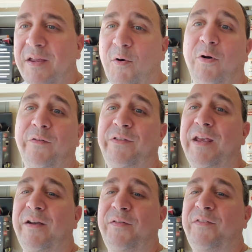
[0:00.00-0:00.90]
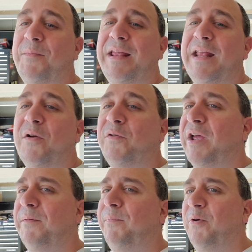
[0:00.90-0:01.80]
Or is there somebody that knows
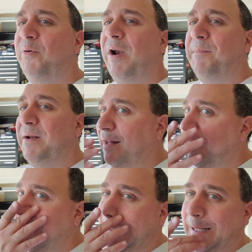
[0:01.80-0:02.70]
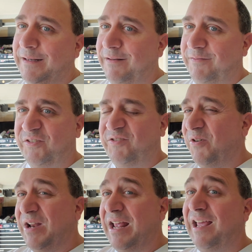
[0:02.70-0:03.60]
how to program into the thing and just
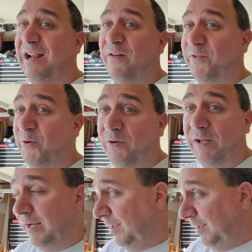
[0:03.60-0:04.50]
turn that light off totally?